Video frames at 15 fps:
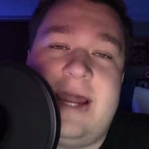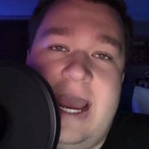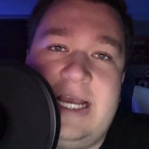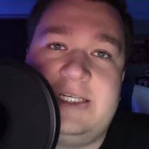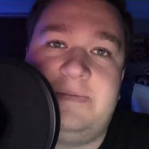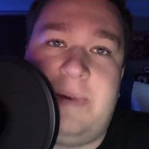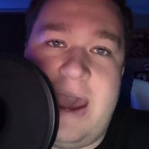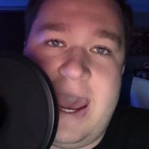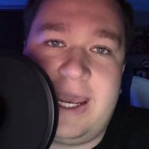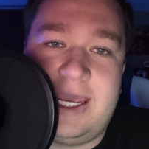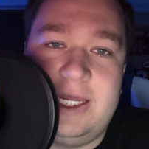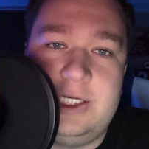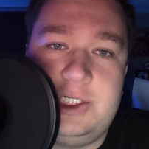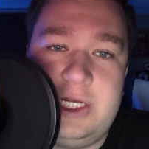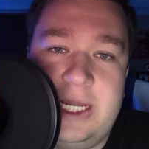a nice
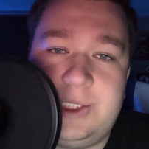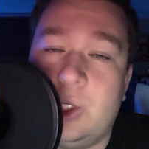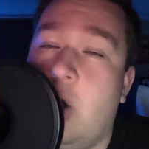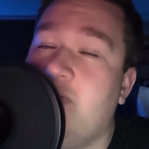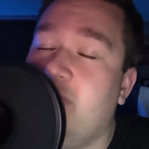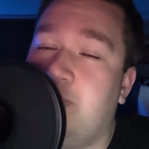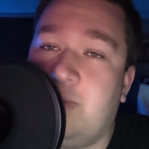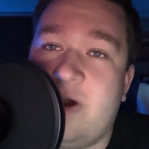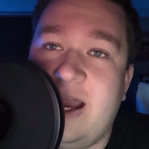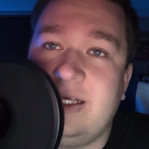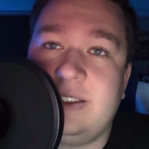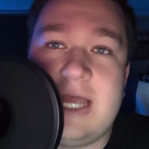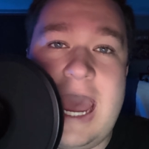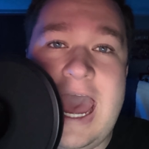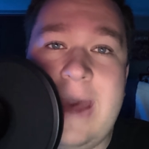package. It's
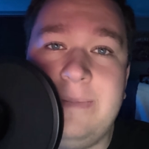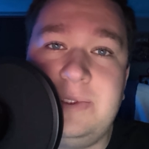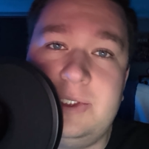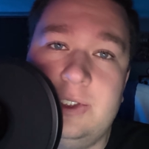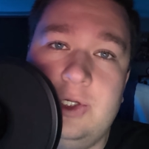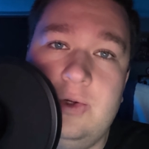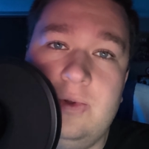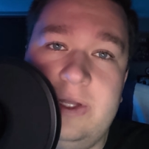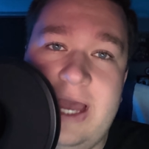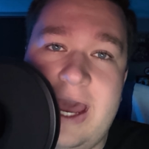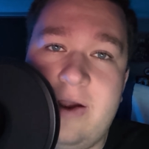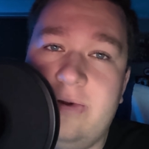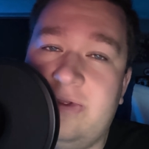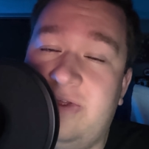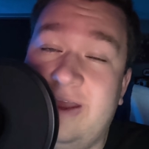overpriced,
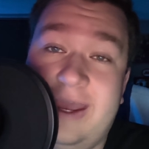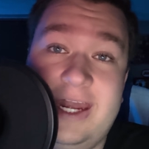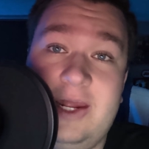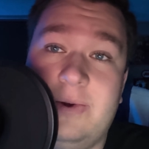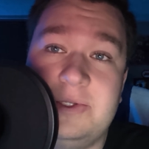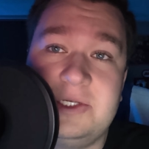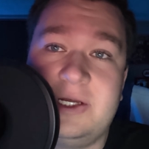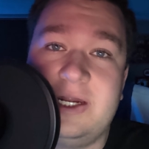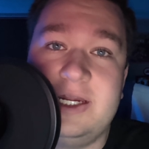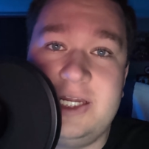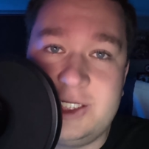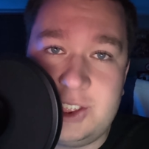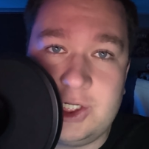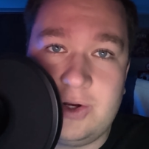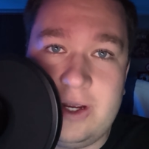absolutely. I don't think anyone's going to
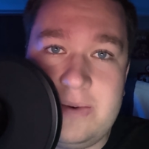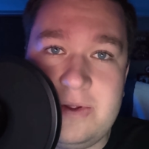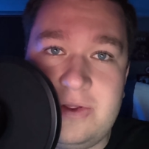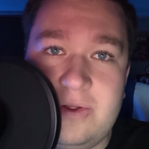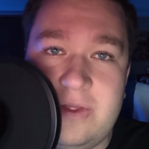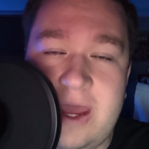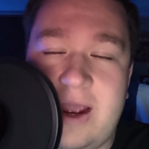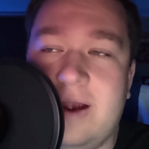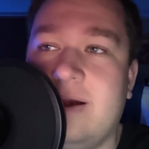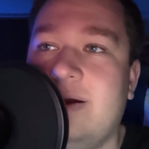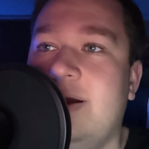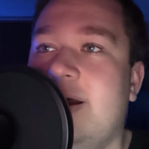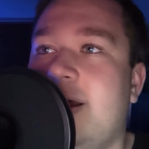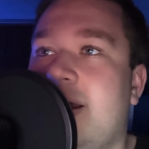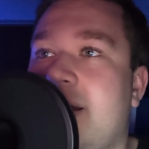disagree with you there.